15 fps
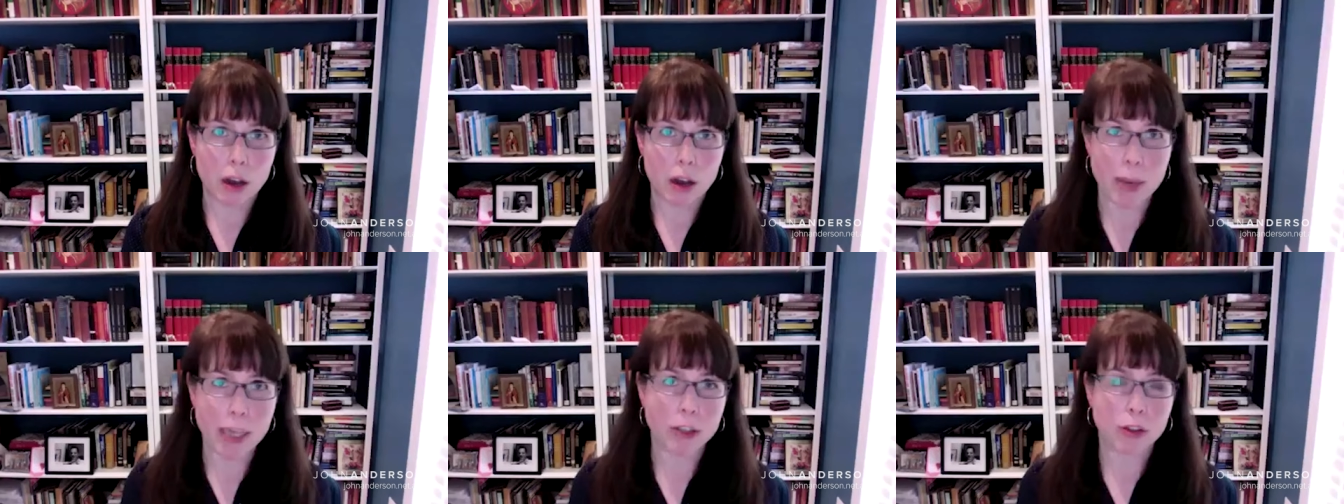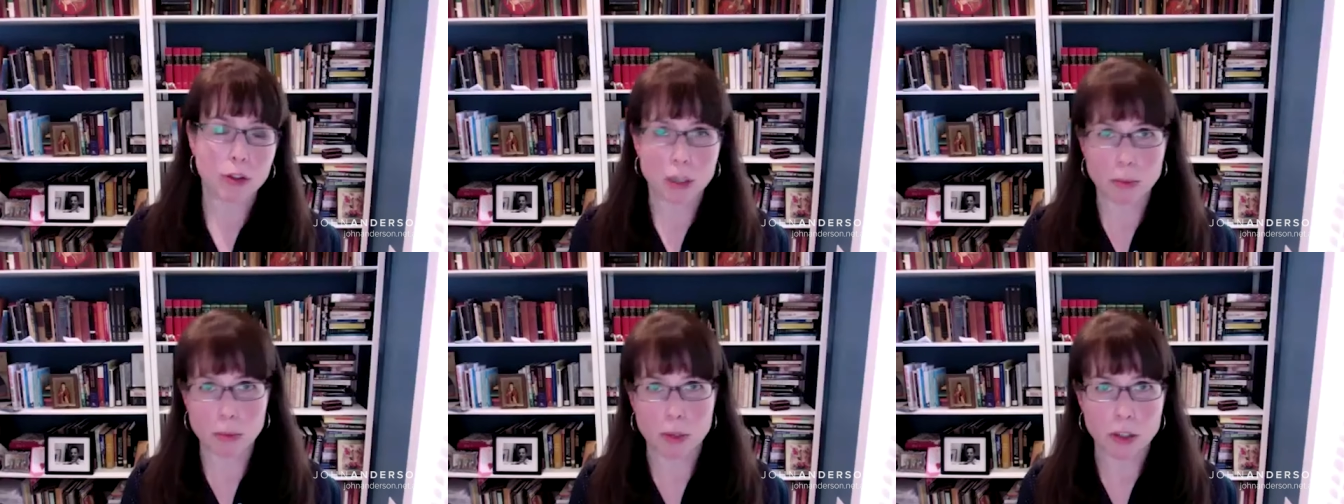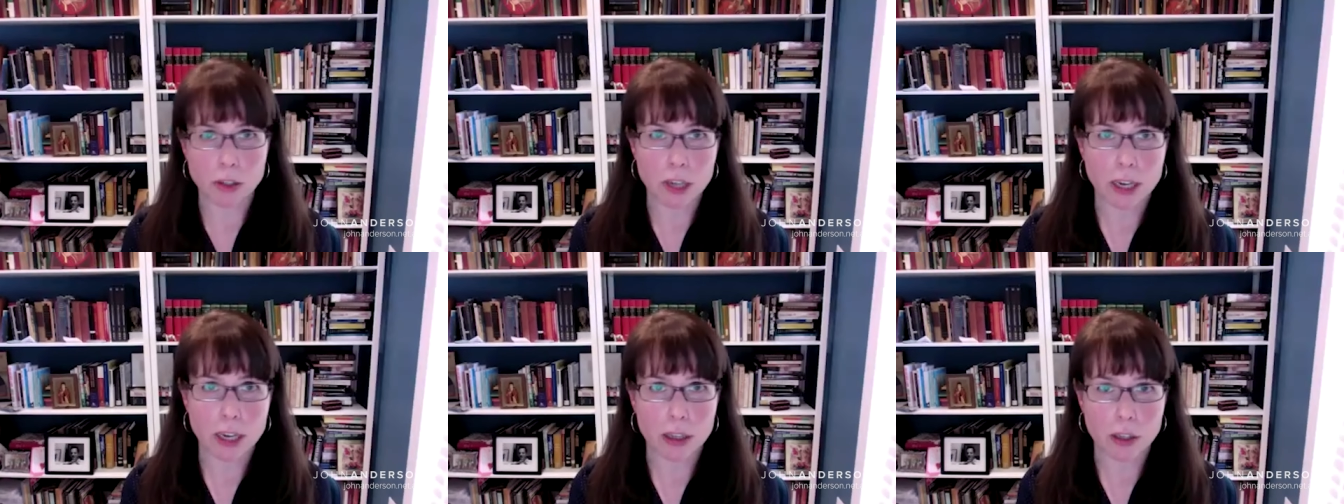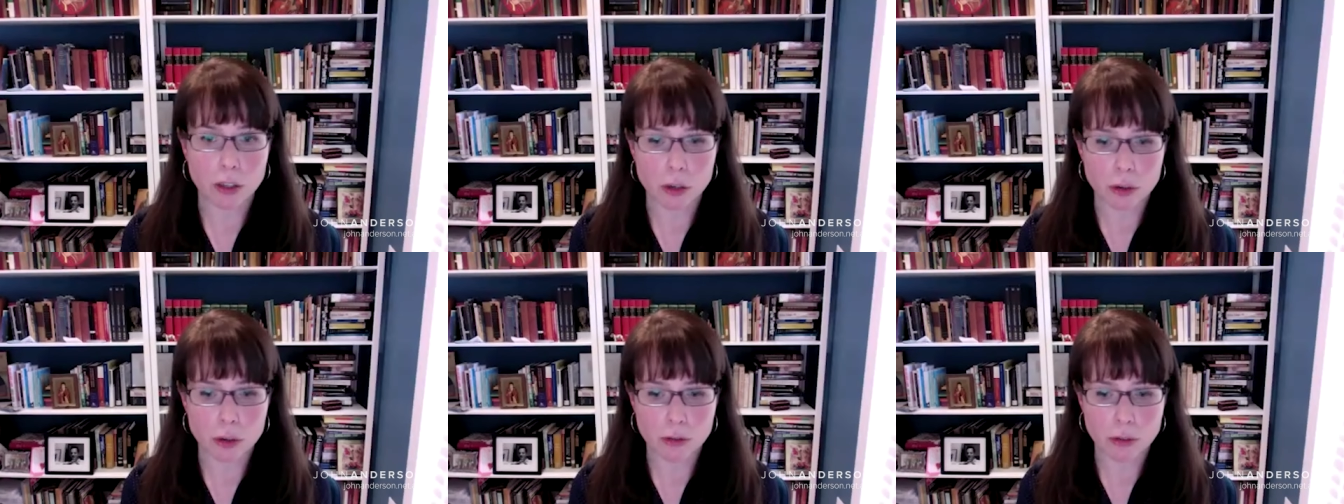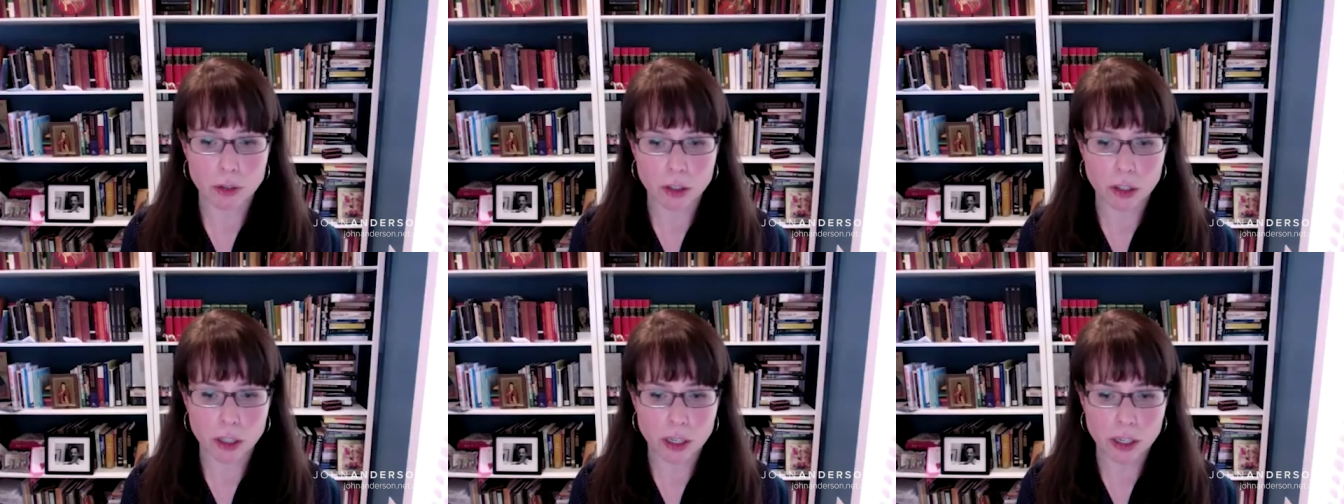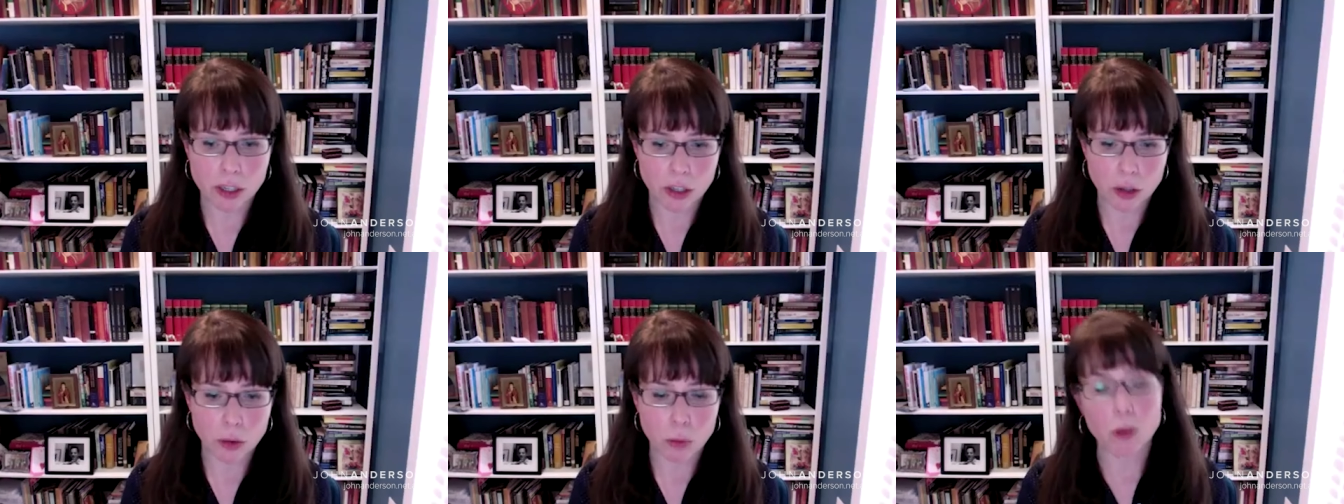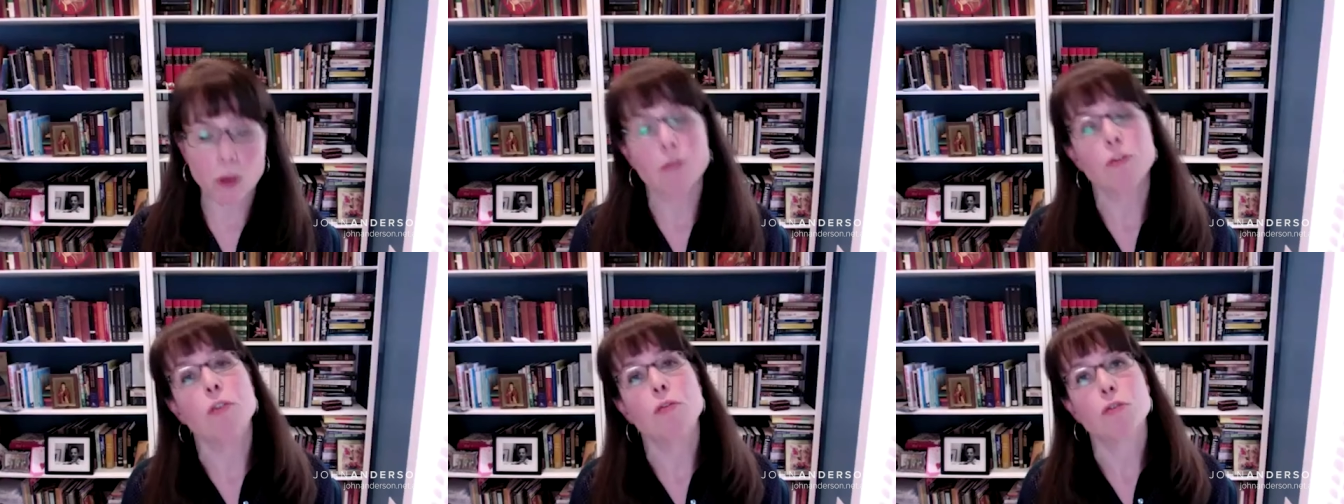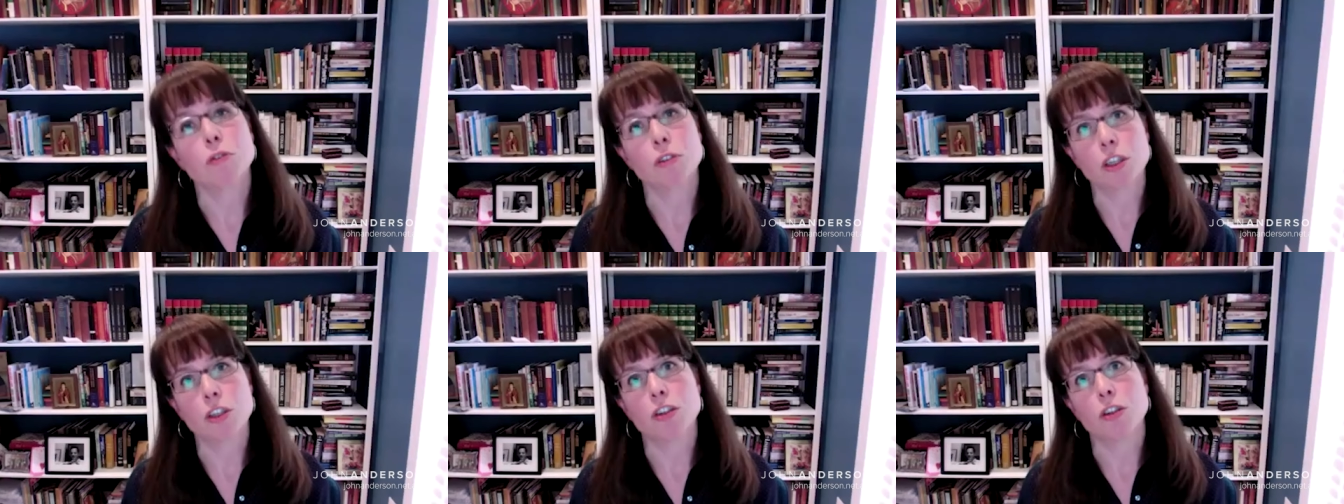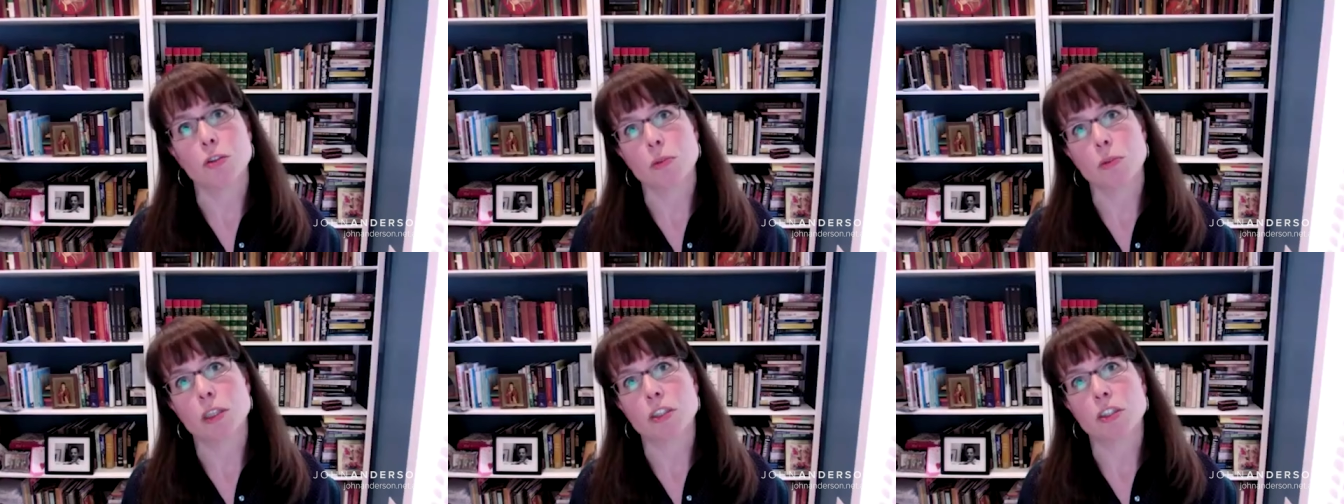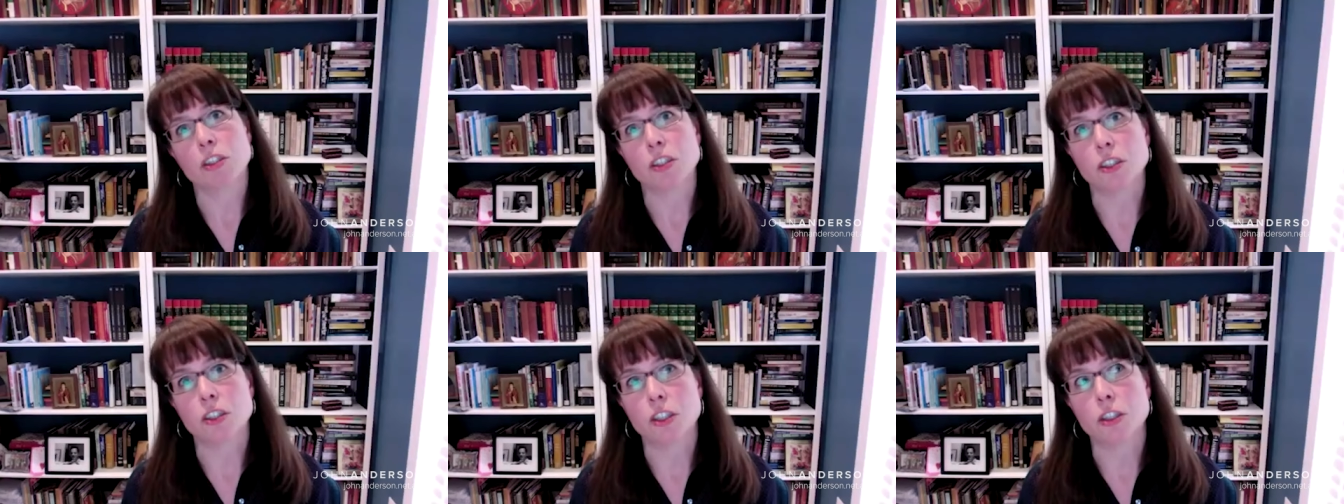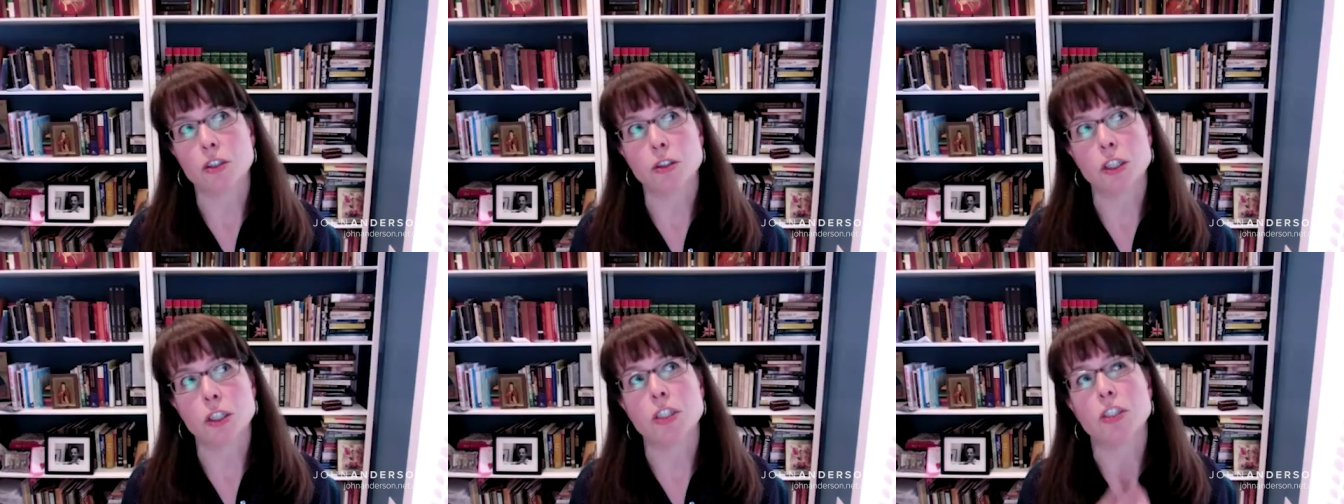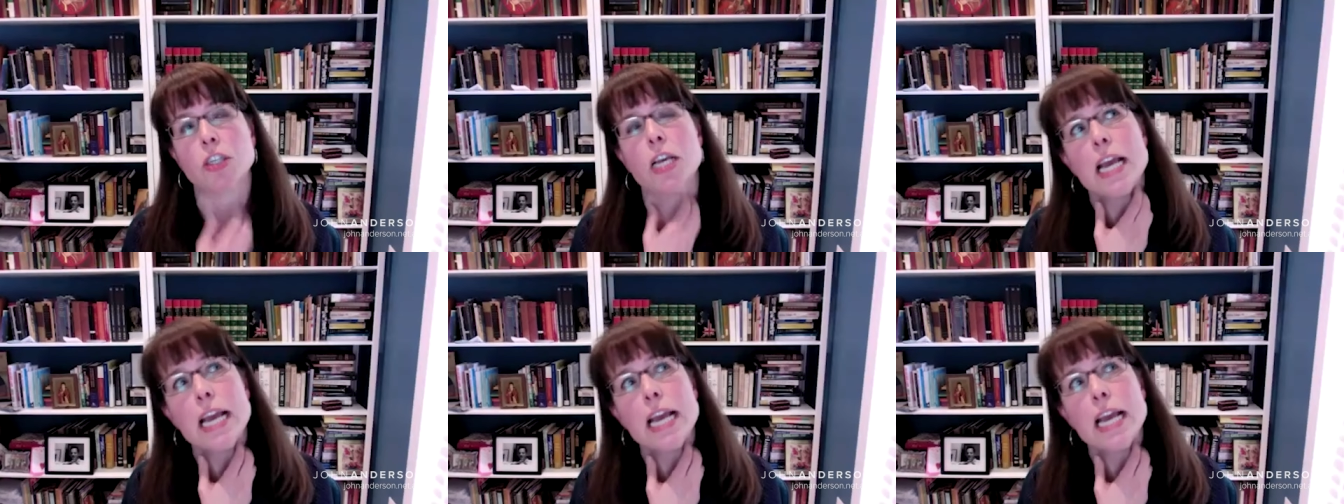mainstream secular universities and the worldview of traditional religious institutions